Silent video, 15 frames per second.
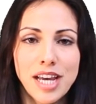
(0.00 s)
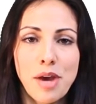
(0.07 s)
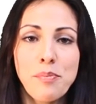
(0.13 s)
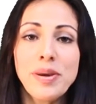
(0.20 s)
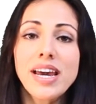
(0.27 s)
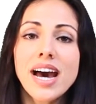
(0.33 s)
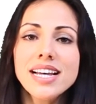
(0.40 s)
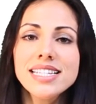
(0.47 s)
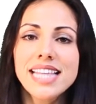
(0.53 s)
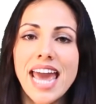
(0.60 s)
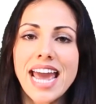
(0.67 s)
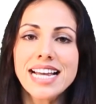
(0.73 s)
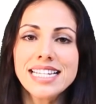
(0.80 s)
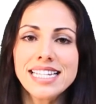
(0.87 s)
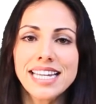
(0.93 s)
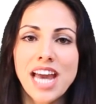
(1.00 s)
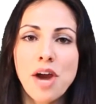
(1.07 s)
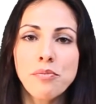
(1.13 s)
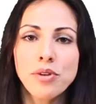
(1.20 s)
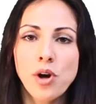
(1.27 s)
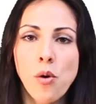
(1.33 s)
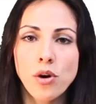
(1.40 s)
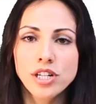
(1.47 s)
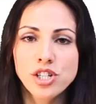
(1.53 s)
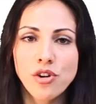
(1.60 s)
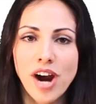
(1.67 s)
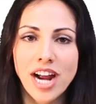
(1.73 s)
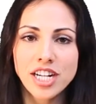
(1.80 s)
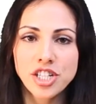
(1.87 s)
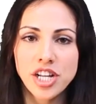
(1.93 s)
Because the ACM records
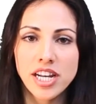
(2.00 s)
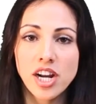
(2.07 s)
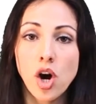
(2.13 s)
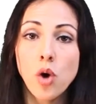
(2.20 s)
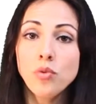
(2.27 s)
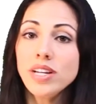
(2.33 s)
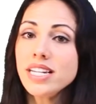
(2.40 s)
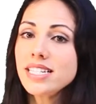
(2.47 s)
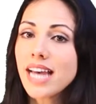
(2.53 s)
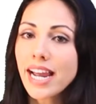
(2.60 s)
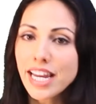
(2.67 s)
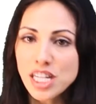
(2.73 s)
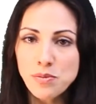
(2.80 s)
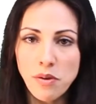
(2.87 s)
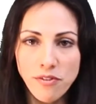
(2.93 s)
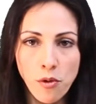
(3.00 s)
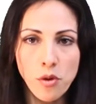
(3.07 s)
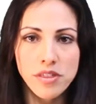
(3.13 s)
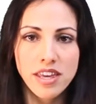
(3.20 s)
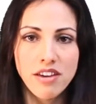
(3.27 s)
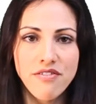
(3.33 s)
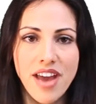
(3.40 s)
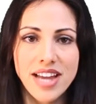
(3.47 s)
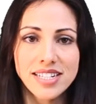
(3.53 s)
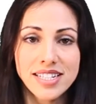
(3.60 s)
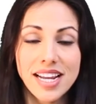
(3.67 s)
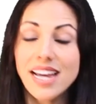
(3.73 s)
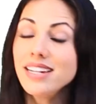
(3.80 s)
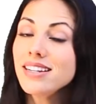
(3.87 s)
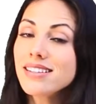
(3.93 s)
crash data only seconds before the event
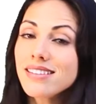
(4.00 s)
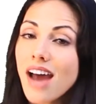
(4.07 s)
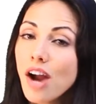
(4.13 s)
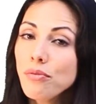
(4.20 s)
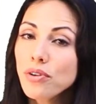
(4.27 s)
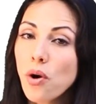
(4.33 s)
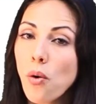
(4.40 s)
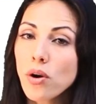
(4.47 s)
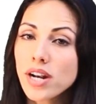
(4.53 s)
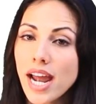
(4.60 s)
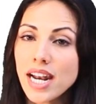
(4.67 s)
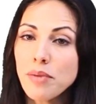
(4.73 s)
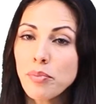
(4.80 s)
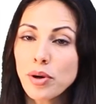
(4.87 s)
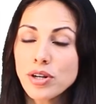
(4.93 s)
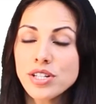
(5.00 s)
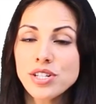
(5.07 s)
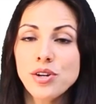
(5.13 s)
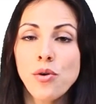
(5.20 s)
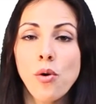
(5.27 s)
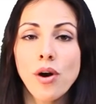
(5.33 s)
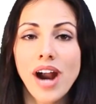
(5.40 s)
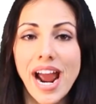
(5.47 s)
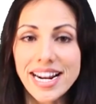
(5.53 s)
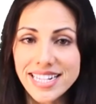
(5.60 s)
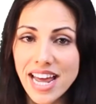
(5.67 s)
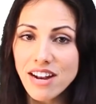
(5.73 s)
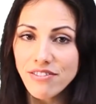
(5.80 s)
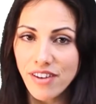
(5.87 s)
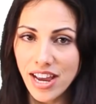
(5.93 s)
and does not record any personal or
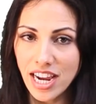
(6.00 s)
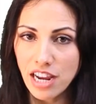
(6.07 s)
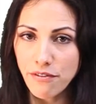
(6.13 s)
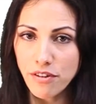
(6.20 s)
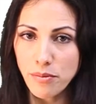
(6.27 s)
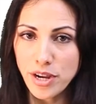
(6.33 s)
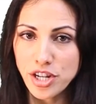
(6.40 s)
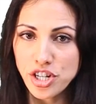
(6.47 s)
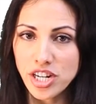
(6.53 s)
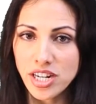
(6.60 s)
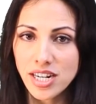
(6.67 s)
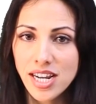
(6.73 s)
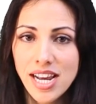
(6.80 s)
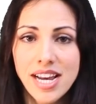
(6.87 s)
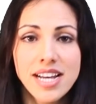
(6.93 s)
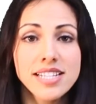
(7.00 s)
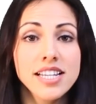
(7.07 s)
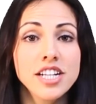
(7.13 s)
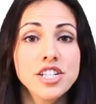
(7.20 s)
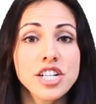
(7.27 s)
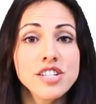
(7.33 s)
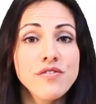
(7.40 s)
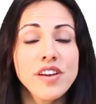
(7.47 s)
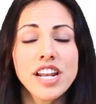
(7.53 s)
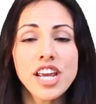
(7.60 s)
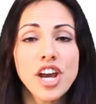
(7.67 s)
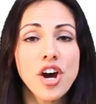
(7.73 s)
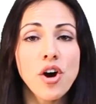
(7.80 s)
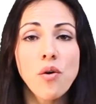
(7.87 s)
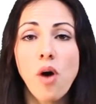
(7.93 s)
identifying information, such as
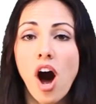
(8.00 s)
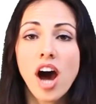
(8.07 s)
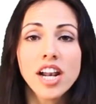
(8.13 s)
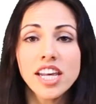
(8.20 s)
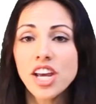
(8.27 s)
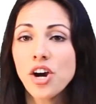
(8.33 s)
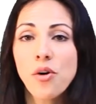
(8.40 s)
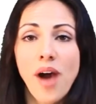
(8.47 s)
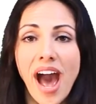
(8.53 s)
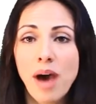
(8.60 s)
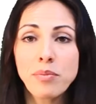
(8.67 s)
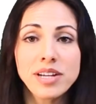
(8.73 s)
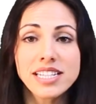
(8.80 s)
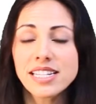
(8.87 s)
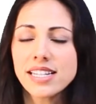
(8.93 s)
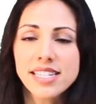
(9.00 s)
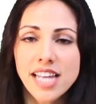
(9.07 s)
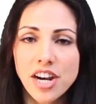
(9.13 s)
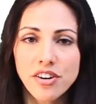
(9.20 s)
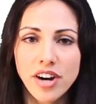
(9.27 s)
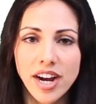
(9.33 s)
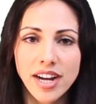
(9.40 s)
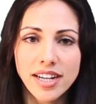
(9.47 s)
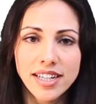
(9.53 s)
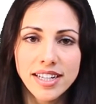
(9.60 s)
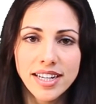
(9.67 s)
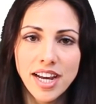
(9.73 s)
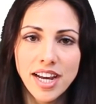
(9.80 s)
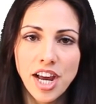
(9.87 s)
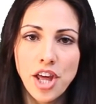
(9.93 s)
video, audio, habits, etc.,
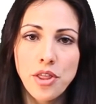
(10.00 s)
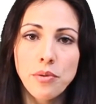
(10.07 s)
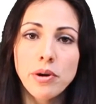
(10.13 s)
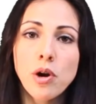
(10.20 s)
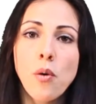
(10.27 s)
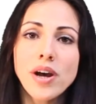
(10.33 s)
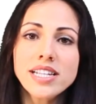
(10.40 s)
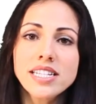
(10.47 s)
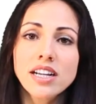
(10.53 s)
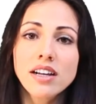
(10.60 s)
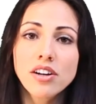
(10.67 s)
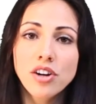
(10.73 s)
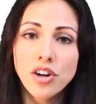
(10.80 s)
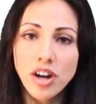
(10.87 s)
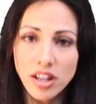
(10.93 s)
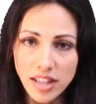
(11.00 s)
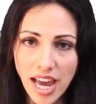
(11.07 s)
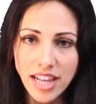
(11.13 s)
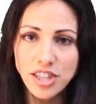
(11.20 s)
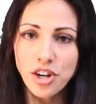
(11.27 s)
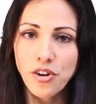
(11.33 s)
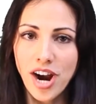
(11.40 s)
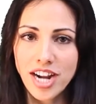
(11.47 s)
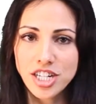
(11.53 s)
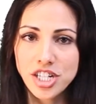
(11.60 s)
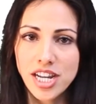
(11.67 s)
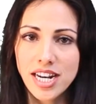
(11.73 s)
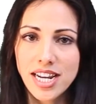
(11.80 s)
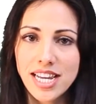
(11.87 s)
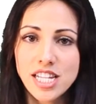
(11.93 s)
the request to collect the crash
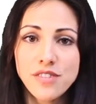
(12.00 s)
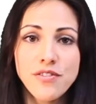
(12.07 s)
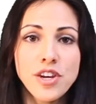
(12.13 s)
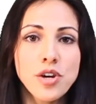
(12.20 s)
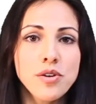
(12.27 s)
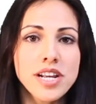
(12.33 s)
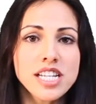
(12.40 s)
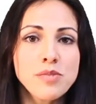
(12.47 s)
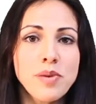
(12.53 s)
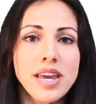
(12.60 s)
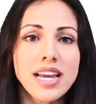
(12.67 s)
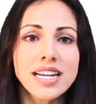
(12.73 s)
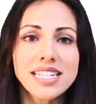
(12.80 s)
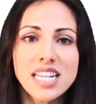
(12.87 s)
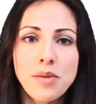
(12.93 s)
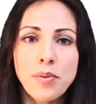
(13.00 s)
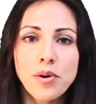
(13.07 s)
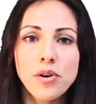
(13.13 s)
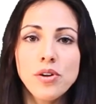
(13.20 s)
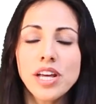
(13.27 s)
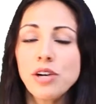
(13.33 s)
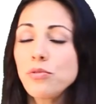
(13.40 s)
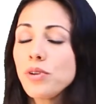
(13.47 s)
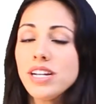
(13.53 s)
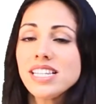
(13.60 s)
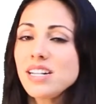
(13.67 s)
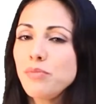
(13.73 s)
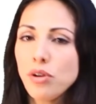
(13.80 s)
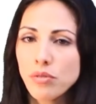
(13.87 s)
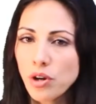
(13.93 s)
data is viewed as being a typical and
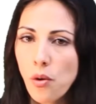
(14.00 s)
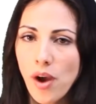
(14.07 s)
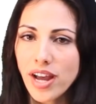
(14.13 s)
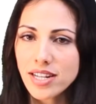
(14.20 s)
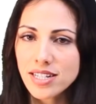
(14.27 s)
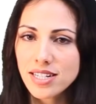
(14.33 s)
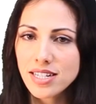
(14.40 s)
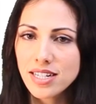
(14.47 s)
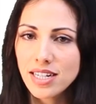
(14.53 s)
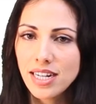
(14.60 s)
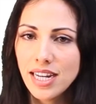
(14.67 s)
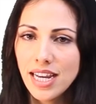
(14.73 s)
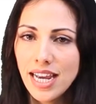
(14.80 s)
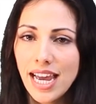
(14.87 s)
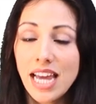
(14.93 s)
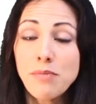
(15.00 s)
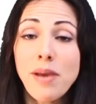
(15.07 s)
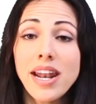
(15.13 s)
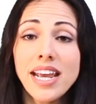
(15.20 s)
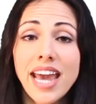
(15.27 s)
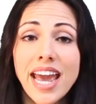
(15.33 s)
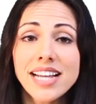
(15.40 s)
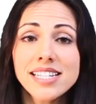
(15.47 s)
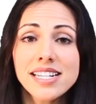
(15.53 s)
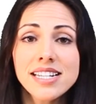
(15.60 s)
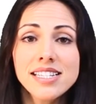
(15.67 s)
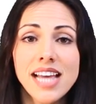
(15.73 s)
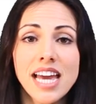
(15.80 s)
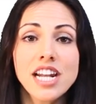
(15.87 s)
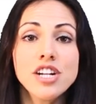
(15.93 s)
reasonable request. In many
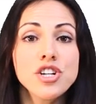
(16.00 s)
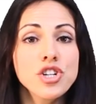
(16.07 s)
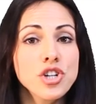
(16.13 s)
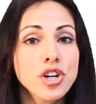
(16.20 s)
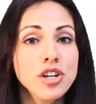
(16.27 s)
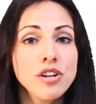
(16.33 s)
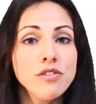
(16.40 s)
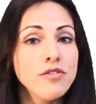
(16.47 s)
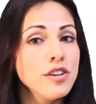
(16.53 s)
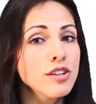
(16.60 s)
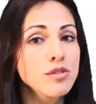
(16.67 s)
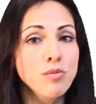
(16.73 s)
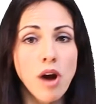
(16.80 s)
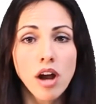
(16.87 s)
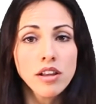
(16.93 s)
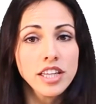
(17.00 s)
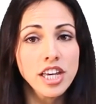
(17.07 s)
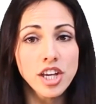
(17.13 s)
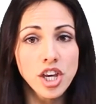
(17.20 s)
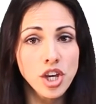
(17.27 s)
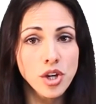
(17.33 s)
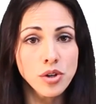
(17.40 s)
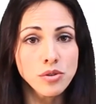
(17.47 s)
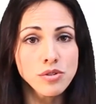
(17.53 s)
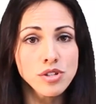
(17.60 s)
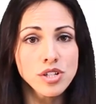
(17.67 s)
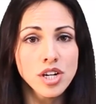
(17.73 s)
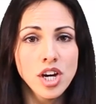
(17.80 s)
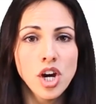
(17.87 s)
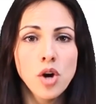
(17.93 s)
cases, an insured who feels wrongly
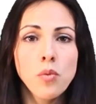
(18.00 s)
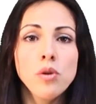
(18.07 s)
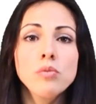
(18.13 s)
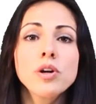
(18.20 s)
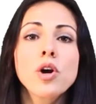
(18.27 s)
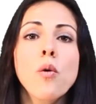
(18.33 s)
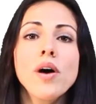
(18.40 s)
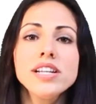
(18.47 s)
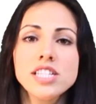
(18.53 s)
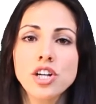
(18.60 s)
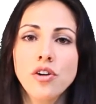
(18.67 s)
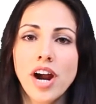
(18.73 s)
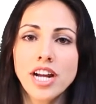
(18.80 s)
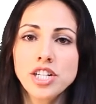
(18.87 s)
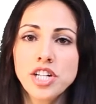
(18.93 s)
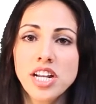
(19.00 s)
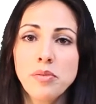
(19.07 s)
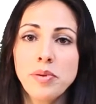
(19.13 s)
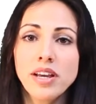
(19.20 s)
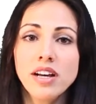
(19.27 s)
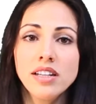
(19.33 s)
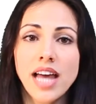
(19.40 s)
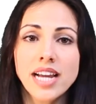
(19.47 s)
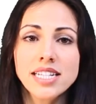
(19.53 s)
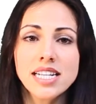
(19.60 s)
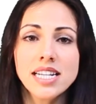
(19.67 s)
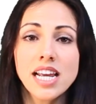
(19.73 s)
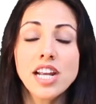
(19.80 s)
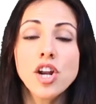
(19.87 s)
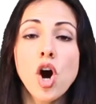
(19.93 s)
accused will request the crash data be
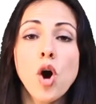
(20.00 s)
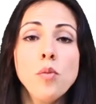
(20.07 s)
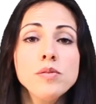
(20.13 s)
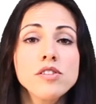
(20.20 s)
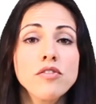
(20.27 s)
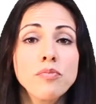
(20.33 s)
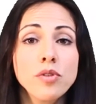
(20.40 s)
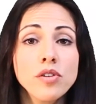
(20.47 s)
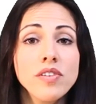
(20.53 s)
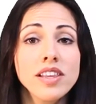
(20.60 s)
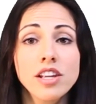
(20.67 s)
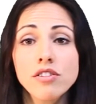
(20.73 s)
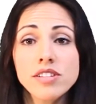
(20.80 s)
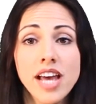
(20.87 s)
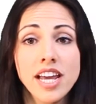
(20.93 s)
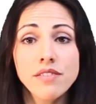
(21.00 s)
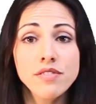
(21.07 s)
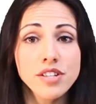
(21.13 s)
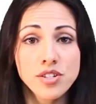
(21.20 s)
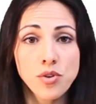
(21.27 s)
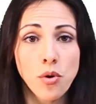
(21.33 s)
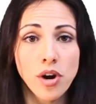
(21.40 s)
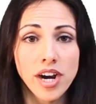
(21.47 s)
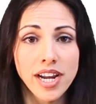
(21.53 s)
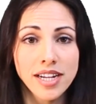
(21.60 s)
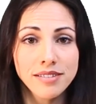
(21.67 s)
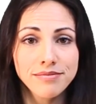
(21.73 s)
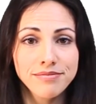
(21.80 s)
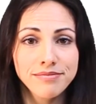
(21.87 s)
collected in hopes of proving their side of the story.